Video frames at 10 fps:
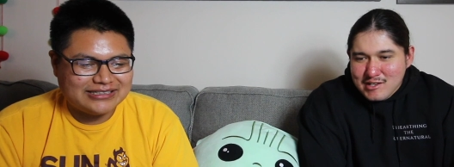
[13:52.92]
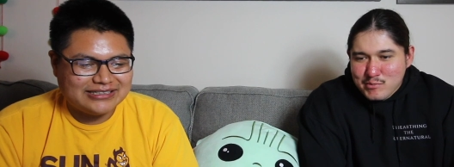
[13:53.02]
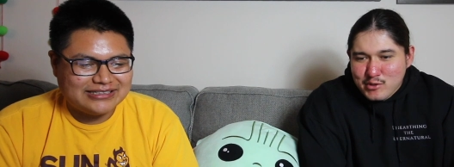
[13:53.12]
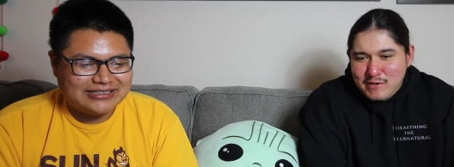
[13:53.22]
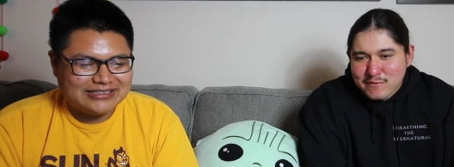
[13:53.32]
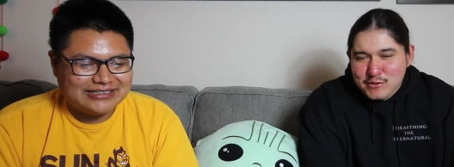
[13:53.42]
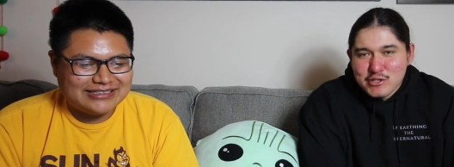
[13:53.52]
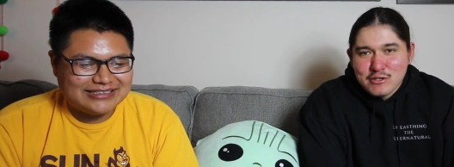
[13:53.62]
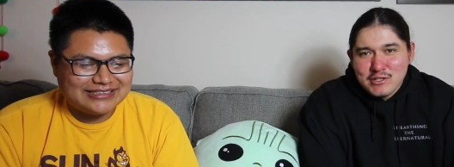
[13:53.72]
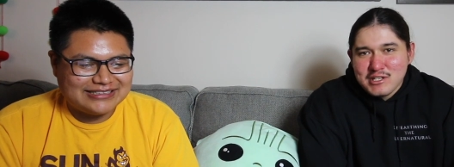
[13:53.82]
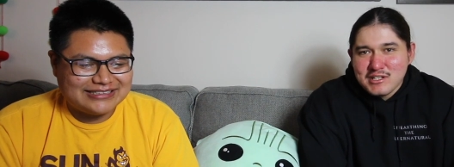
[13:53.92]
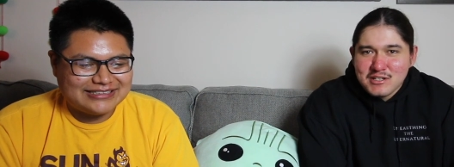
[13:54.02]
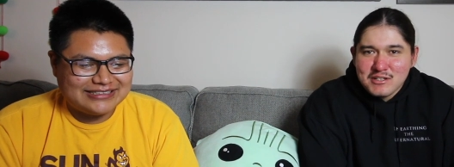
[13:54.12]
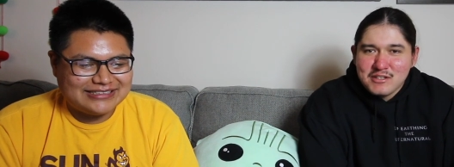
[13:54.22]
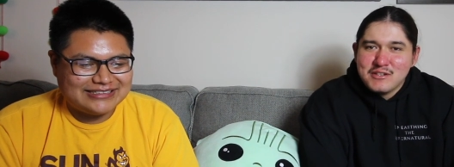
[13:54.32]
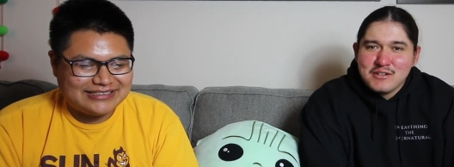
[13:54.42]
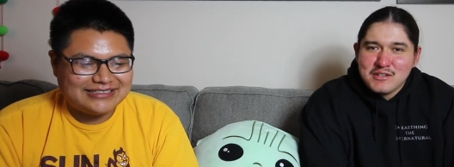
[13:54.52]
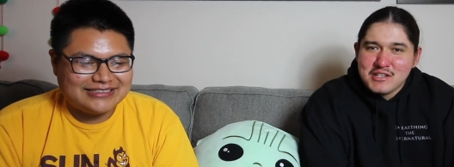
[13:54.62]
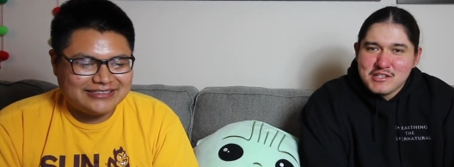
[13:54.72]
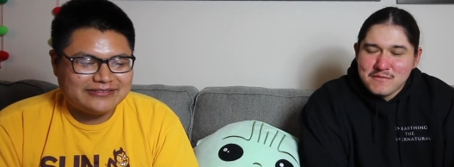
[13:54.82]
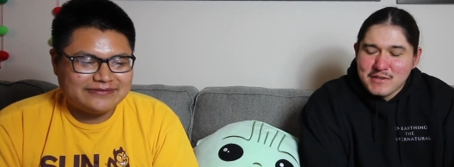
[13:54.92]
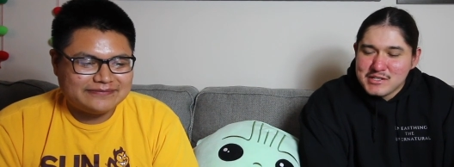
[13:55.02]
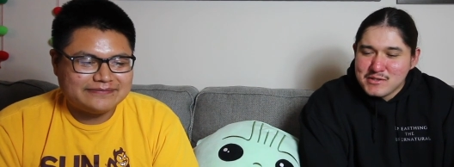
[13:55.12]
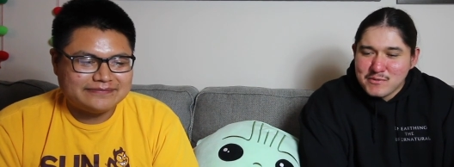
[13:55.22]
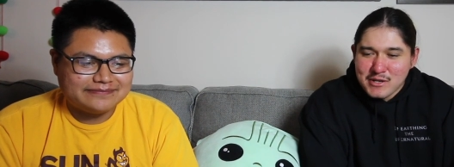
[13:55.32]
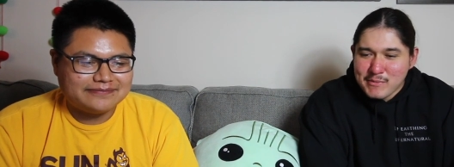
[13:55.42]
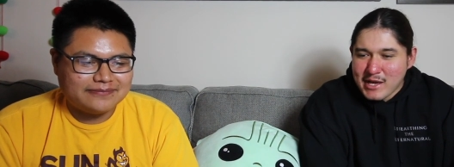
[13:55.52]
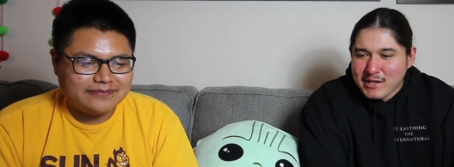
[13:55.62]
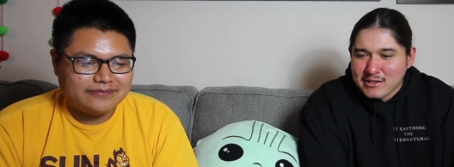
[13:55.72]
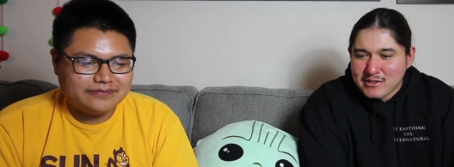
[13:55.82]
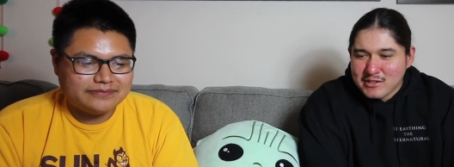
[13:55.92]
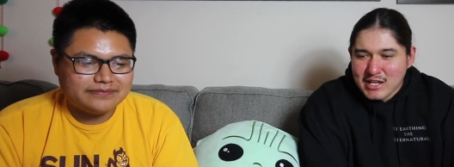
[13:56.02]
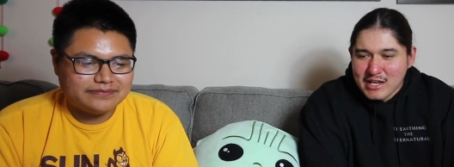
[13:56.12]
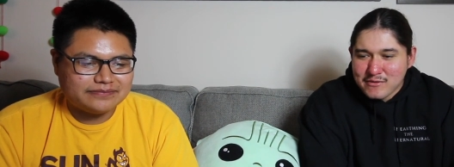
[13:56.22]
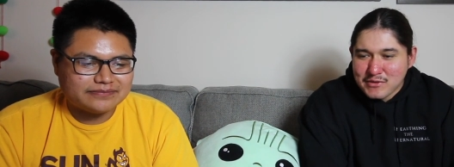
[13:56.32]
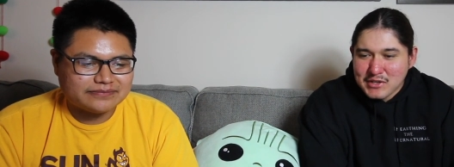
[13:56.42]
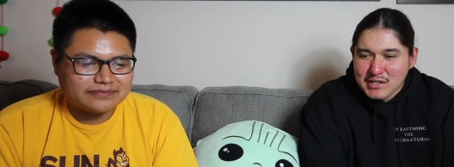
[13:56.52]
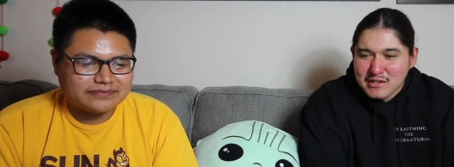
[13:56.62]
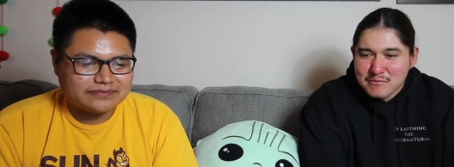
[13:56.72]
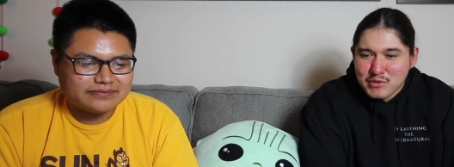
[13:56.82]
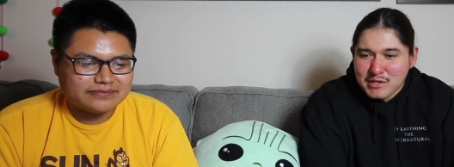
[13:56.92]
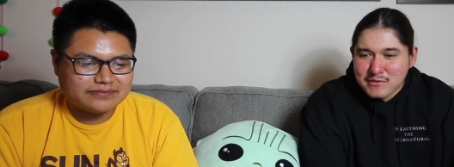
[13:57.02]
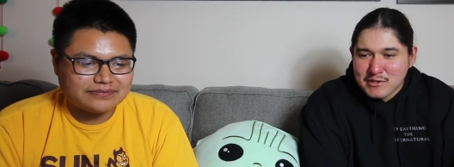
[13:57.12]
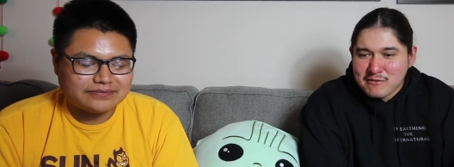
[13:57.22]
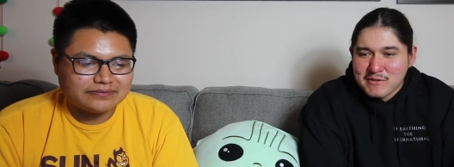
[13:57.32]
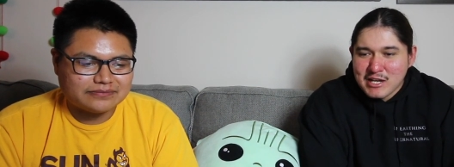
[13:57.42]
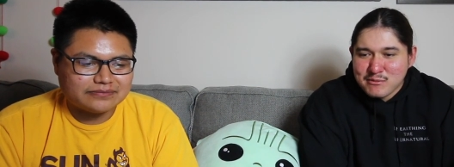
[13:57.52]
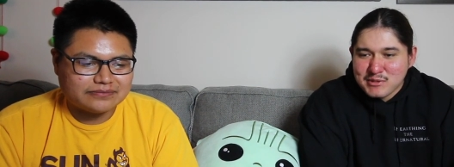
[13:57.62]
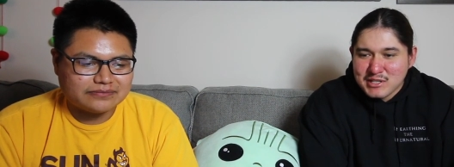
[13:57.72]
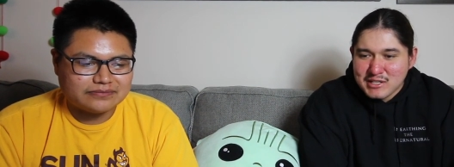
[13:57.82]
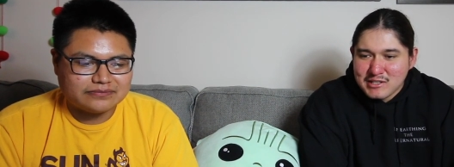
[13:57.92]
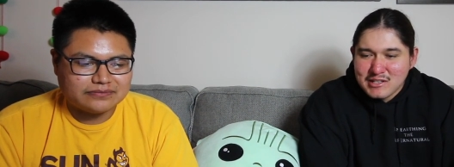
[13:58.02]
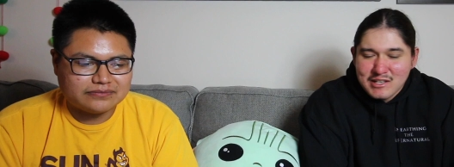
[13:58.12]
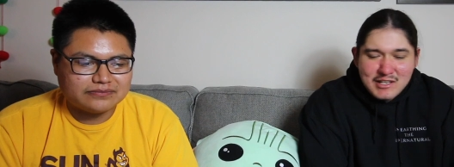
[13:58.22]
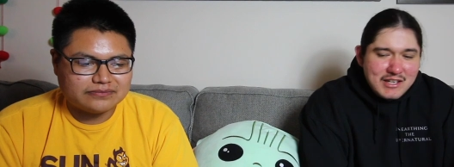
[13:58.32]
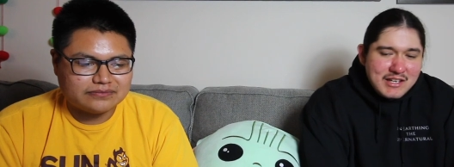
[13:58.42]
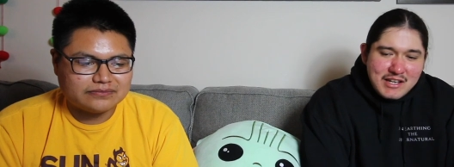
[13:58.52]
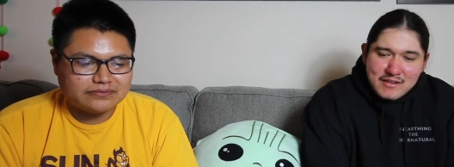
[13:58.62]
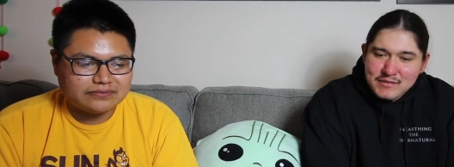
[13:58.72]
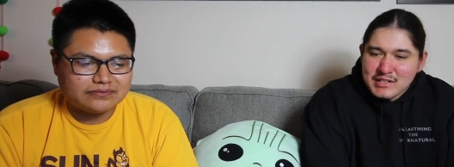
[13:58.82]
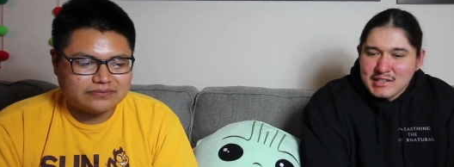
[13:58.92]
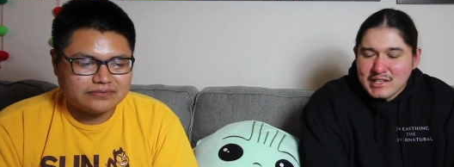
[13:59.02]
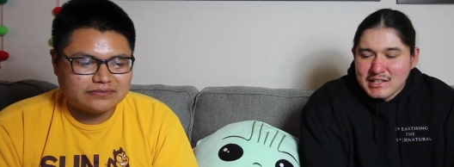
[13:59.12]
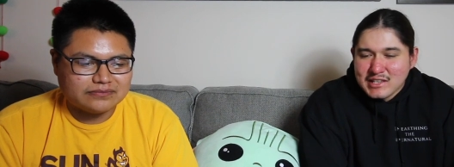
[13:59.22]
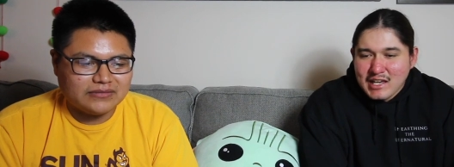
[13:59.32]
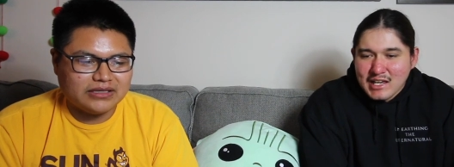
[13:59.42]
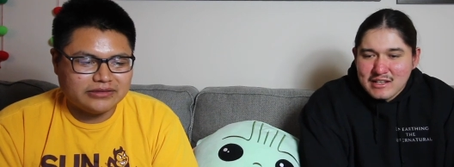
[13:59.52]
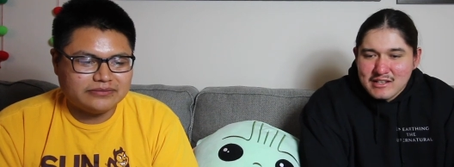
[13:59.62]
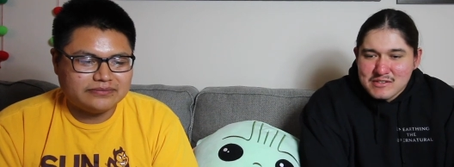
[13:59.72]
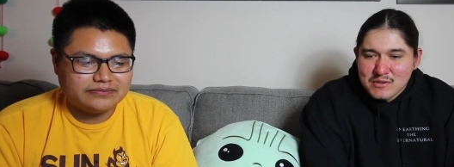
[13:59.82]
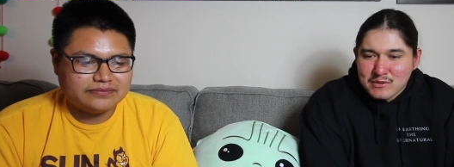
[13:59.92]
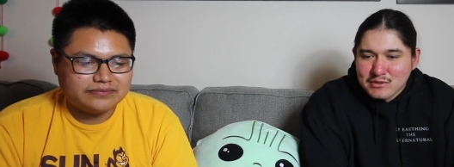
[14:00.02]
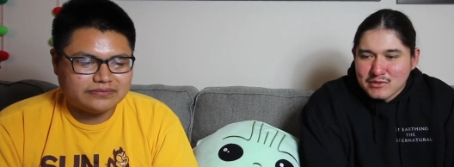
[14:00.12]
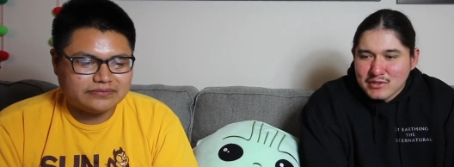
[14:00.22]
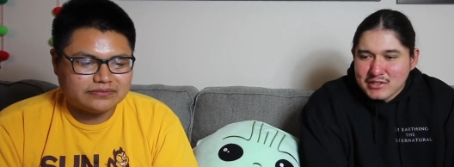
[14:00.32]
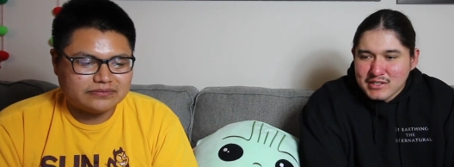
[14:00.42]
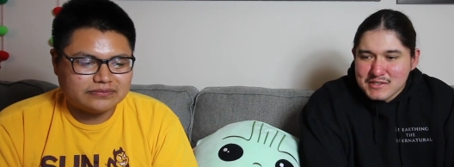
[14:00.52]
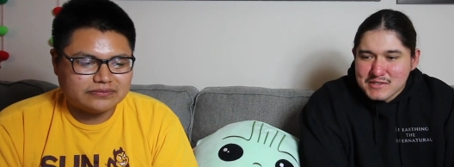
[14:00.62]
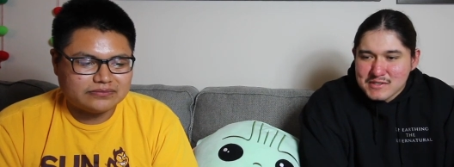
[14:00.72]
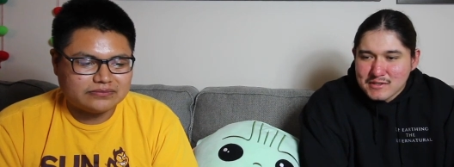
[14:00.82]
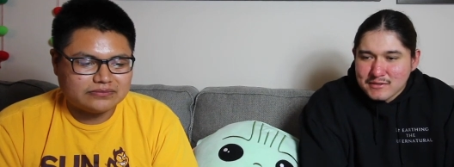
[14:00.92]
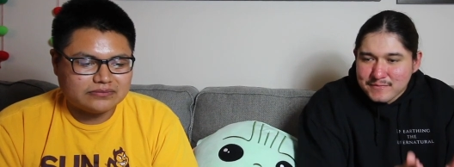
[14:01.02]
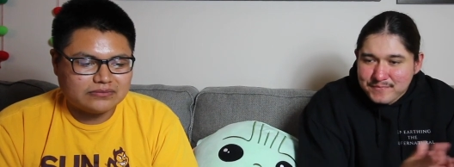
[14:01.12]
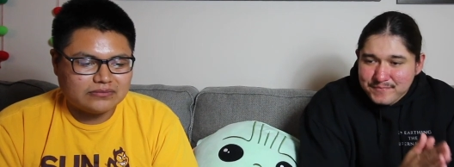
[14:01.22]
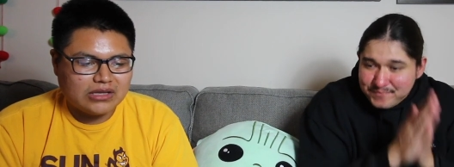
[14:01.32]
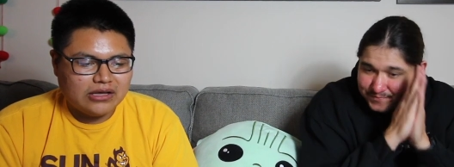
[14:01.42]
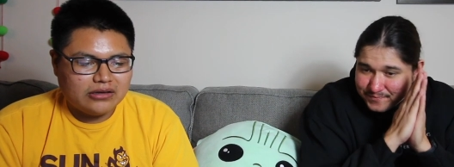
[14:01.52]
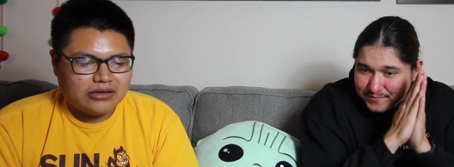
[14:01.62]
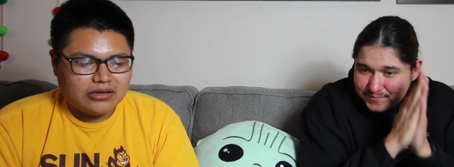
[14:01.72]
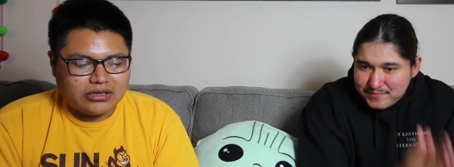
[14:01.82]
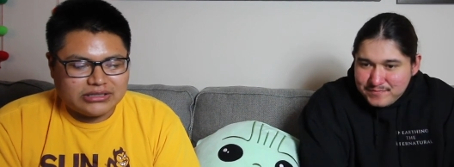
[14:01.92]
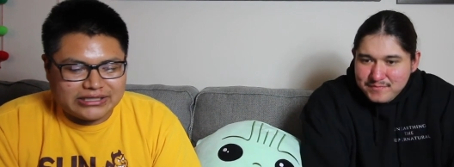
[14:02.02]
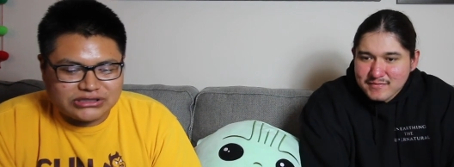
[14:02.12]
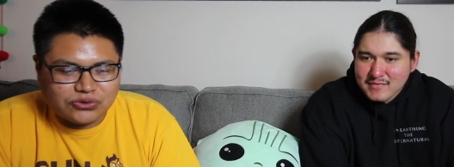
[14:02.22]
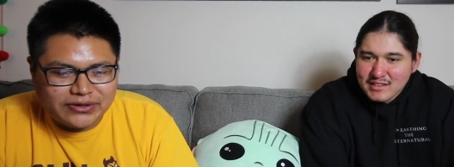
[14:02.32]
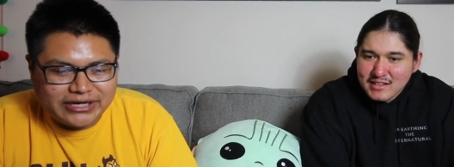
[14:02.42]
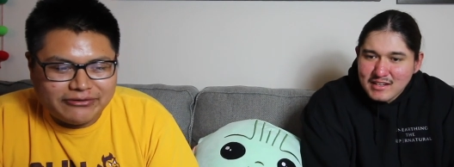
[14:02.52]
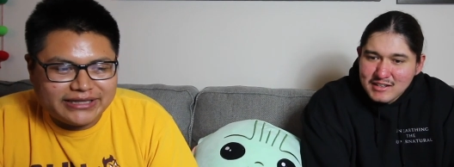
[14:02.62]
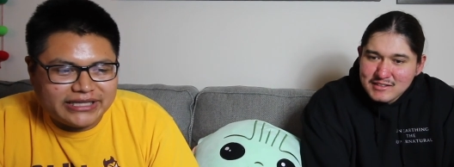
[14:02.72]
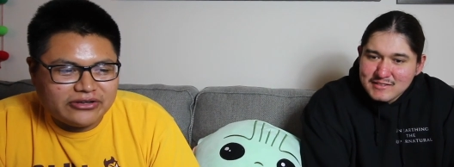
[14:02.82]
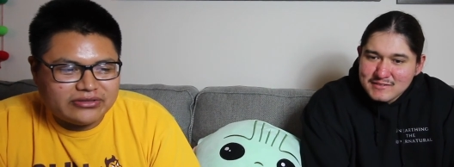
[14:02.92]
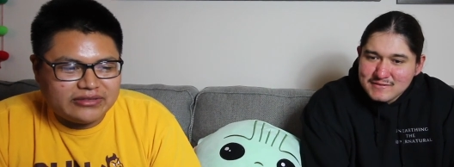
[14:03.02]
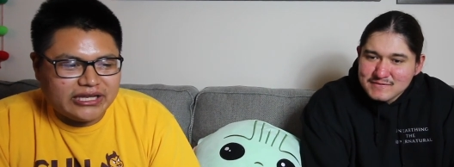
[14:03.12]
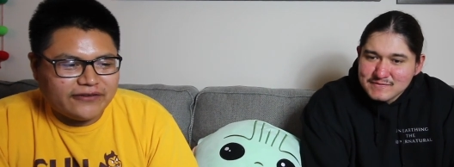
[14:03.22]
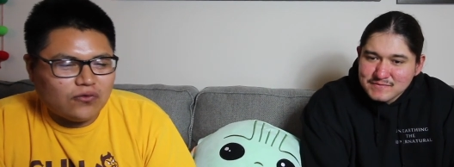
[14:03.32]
Speaker 1: pray for Shoni. You know that she finds her way back in her life again, and pray for her family, everything like that that's going through all this. So.
Speaker 2: Yeah, so we're right there. Thank you